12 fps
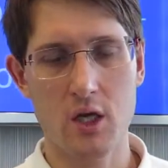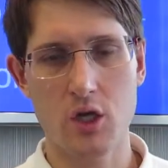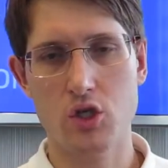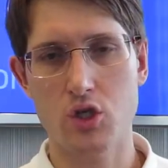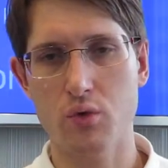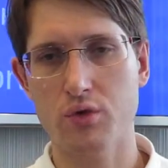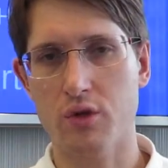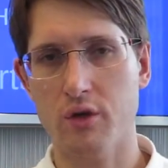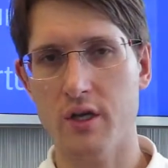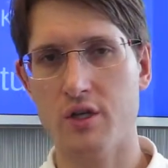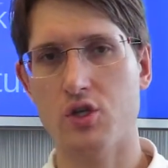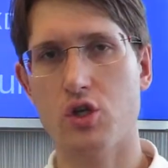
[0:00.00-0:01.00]
each user
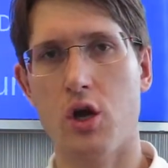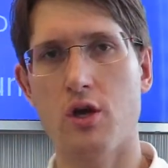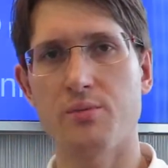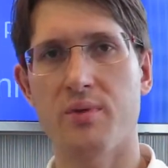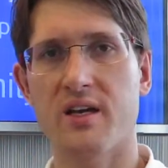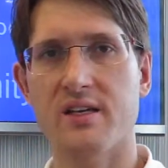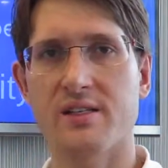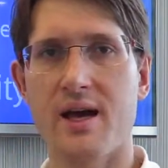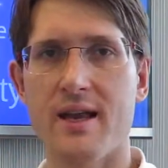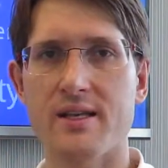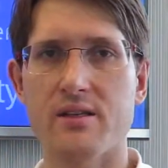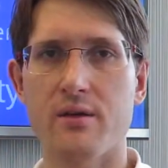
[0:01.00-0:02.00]
is charged, because
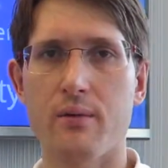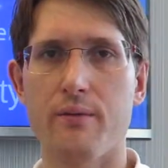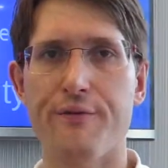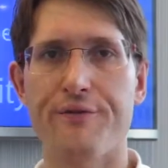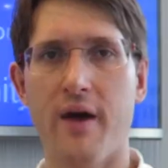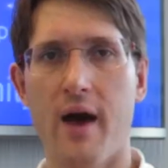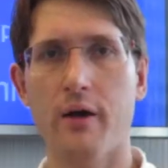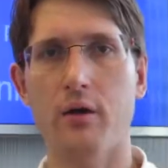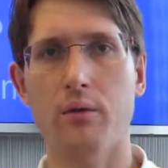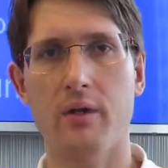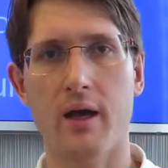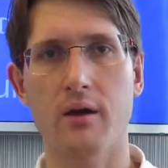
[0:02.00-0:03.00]
that is the
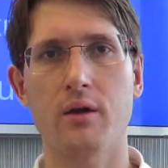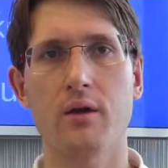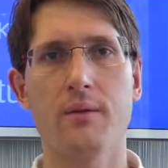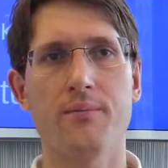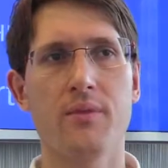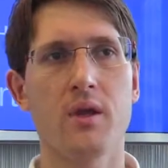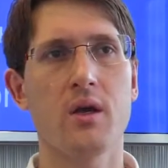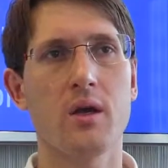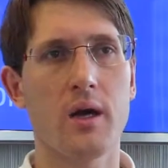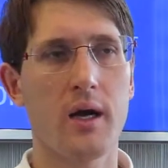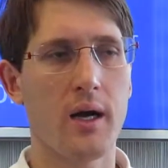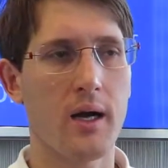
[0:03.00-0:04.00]
value that
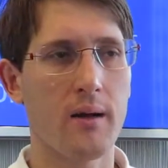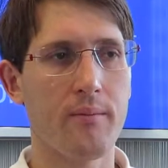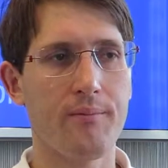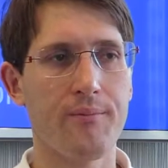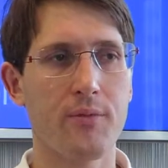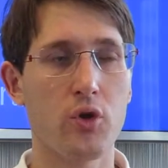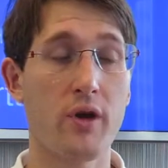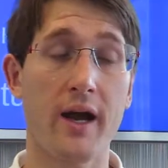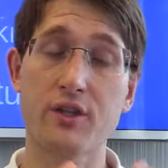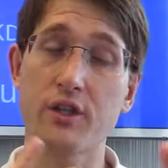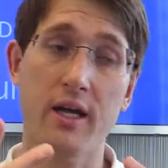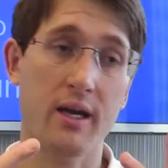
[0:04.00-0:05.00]
you're
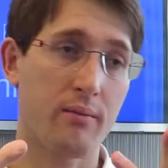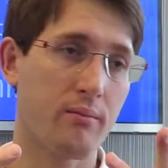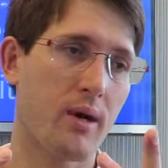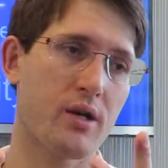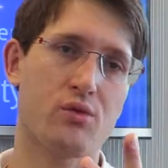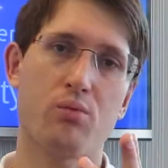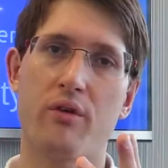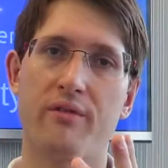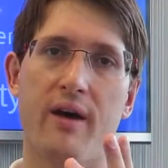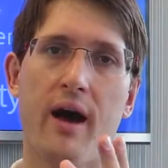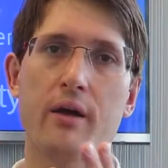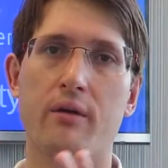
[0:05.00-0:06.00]
actually getting much more
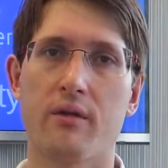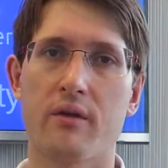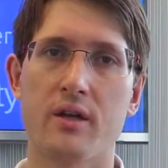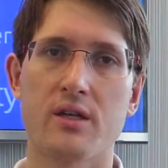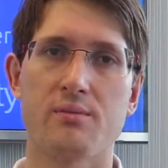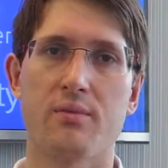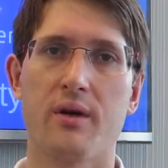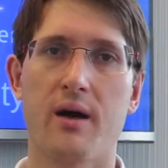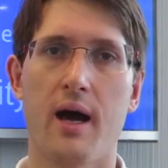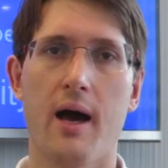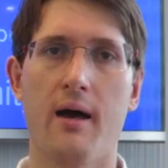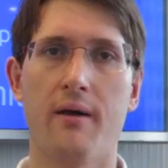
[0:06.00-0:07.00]
value than this
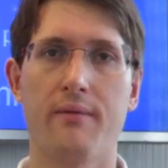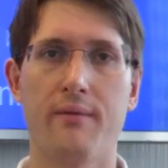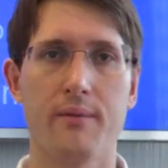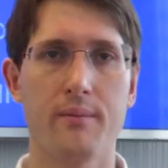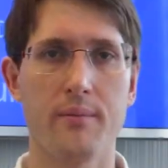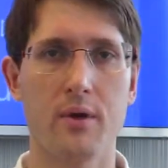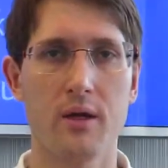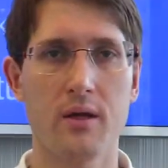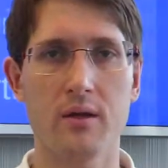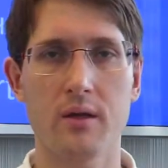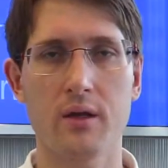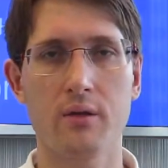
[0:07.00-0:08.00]

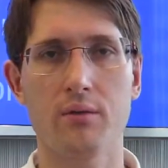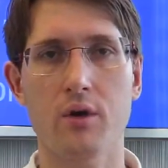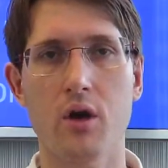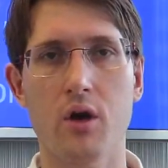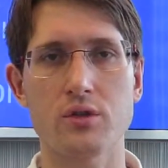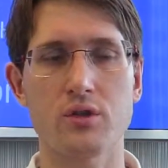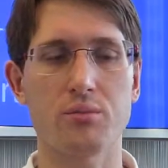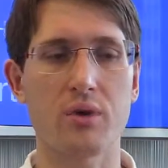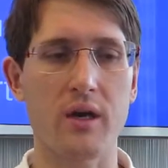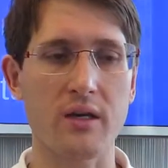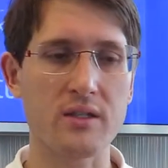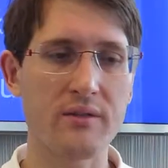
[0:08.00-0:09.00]
in regards to
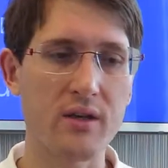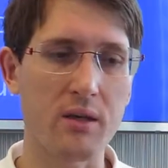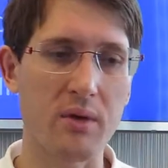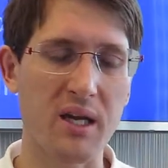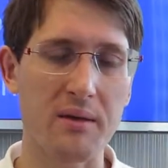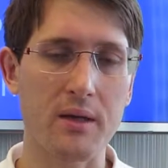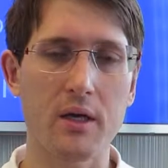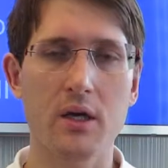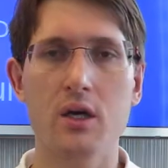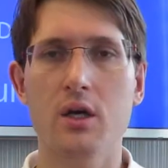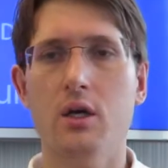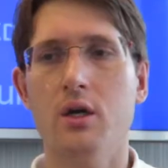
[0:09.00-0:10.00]
productivity, but
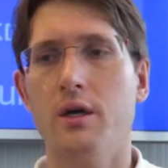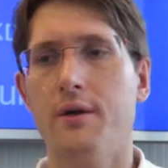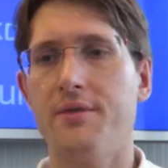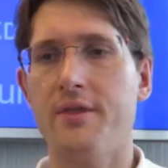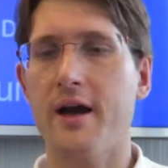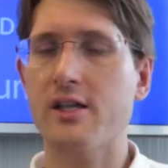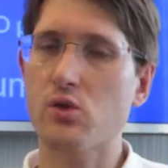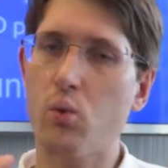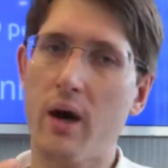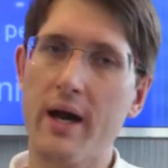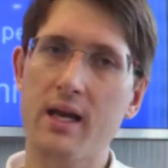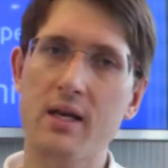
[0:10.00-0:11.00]
that's
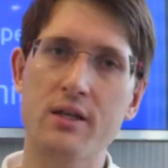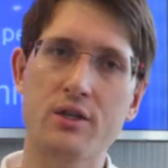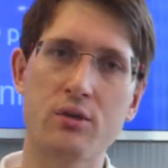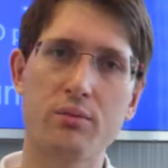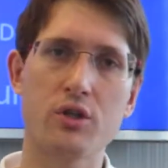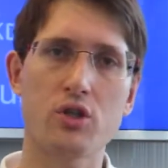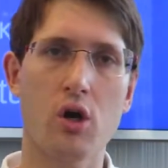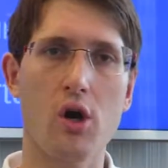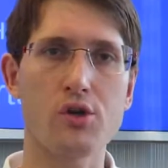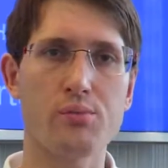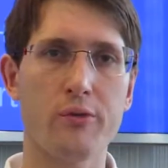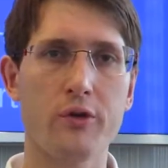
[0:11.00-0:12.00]
why it needs to be
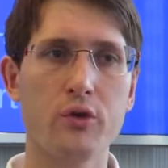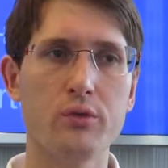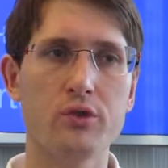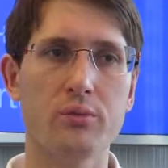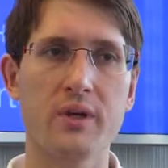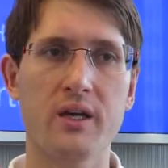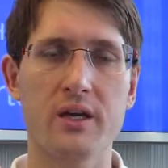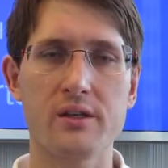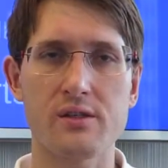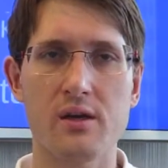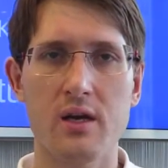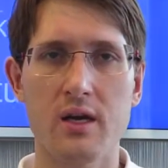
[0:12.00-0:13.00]
charged per user,
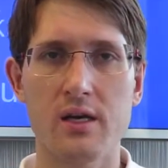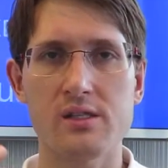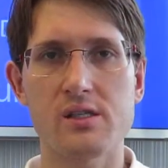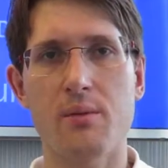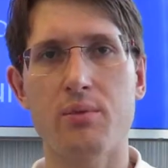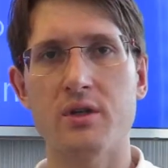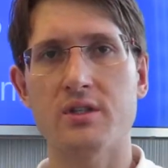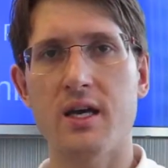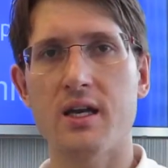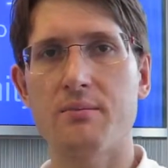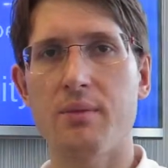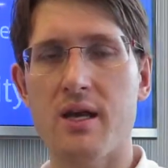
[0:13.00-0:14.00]
because a separate
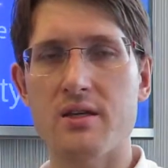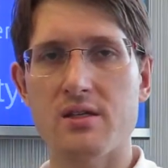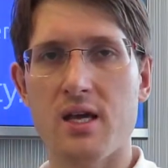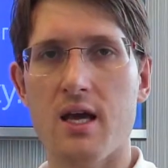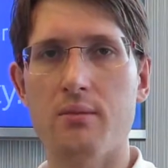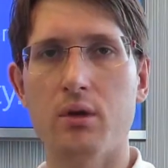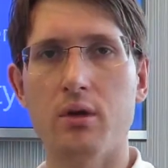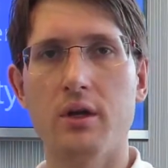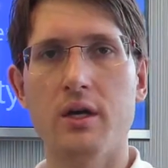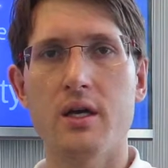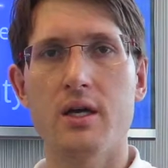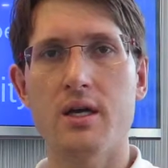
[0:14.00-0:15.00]
database table
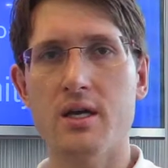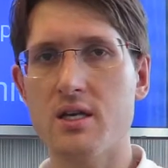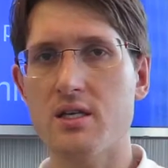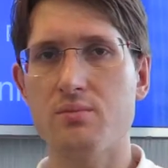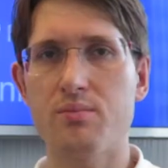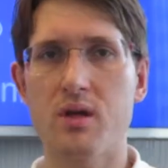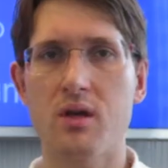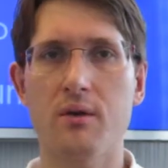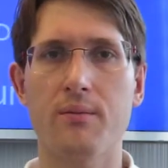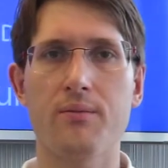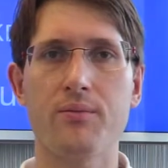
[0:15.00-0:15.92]
is being